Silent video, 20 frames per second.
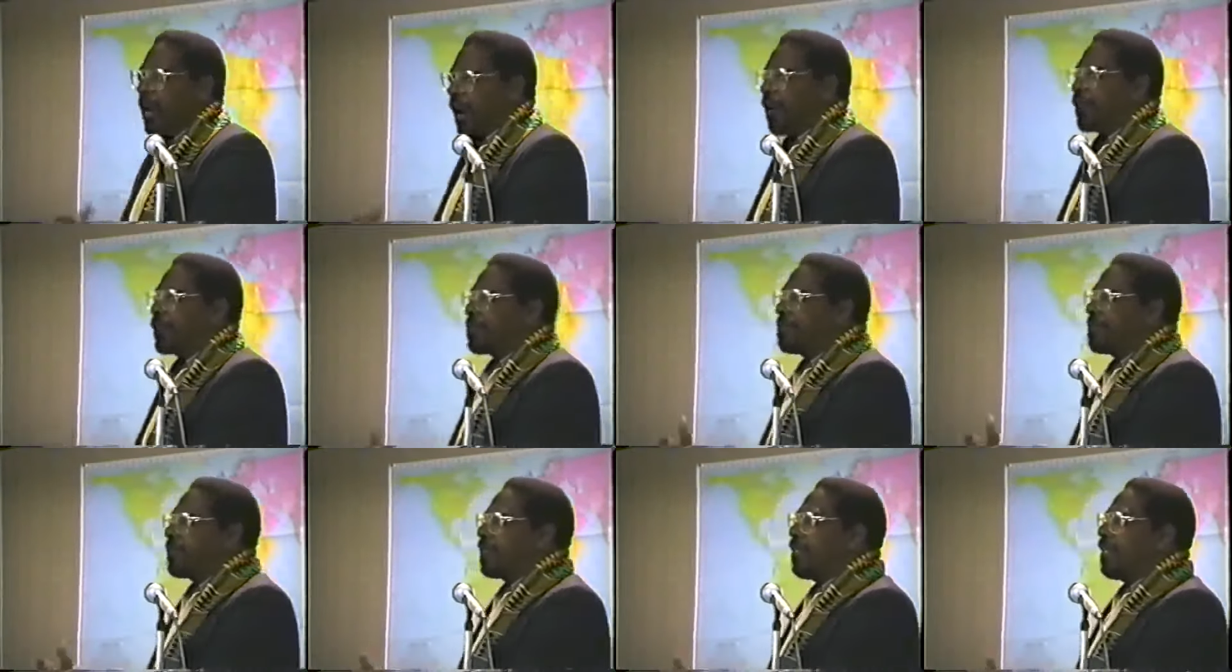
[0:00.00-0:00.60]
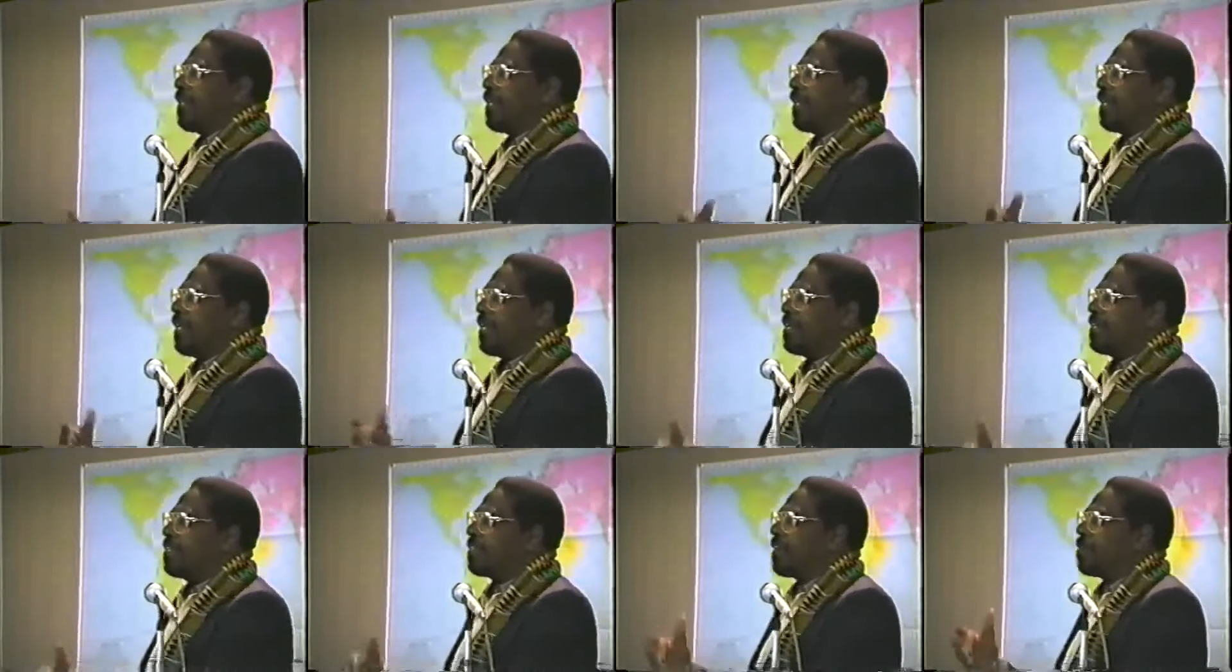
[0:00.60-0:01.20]
Ultimately,
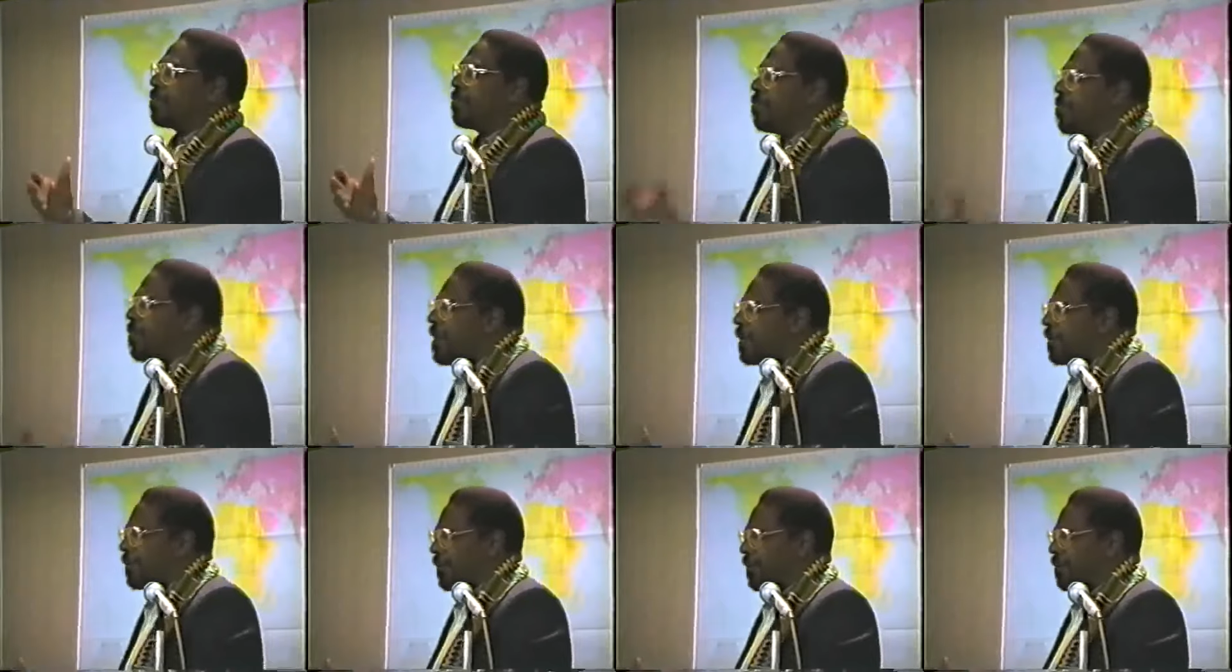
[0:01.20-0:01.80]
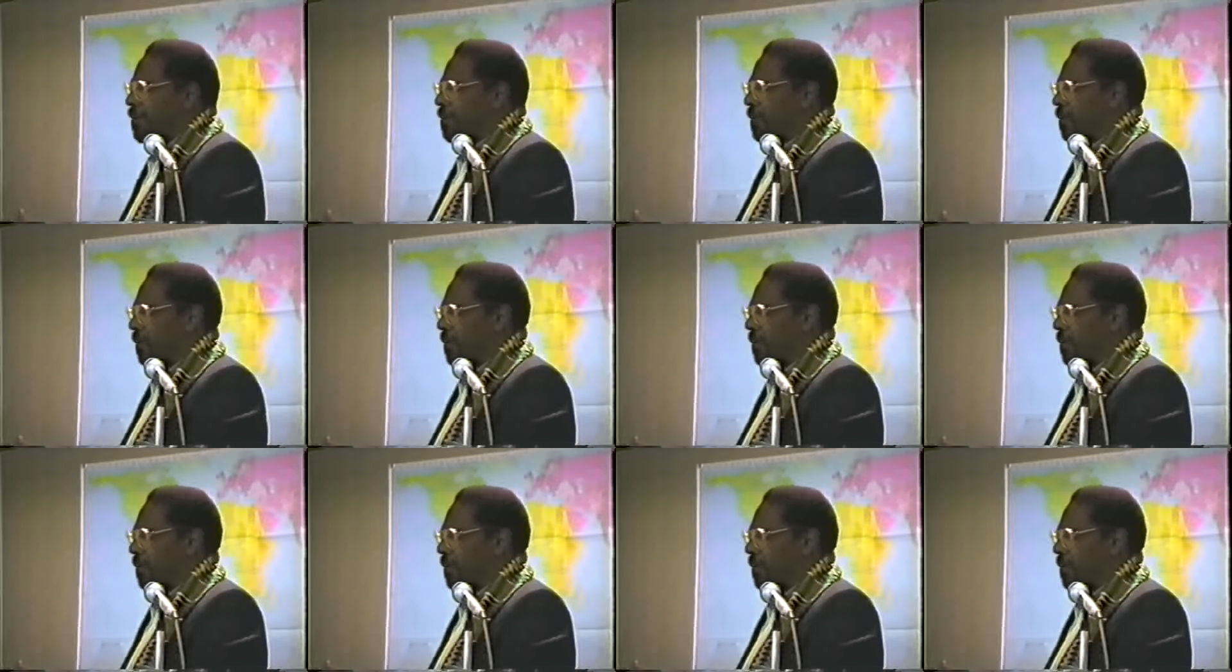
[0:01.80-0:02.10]
it is a wish